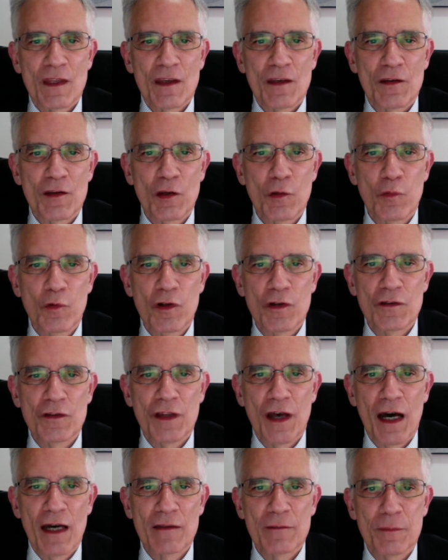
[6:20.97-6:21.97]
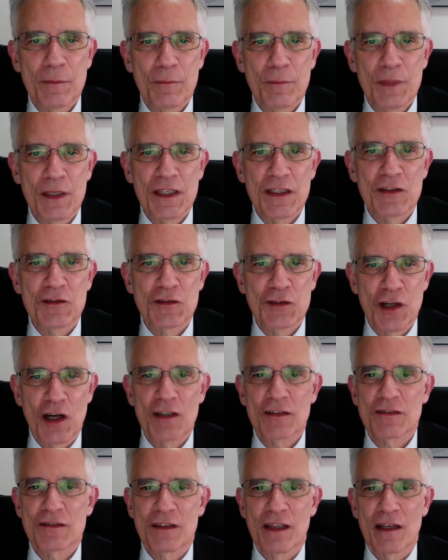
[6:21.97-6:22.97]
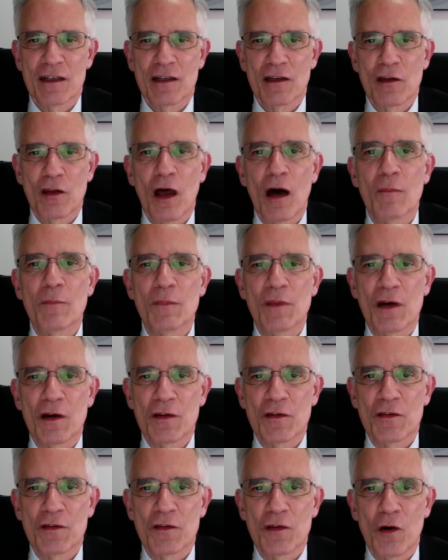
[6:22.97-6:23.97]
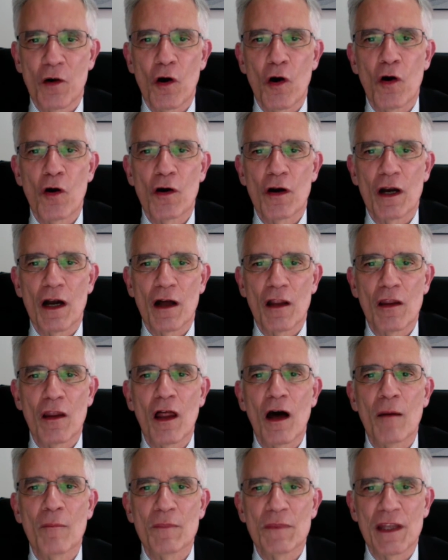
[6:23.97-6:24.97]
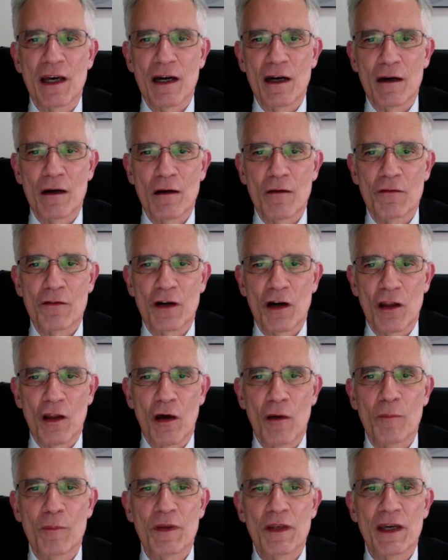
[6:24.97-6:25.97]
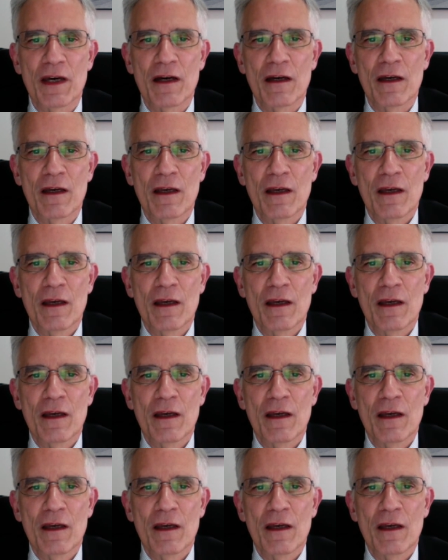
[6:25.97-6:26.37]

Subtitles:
you will not be just an alumnus or alumna of Columbia.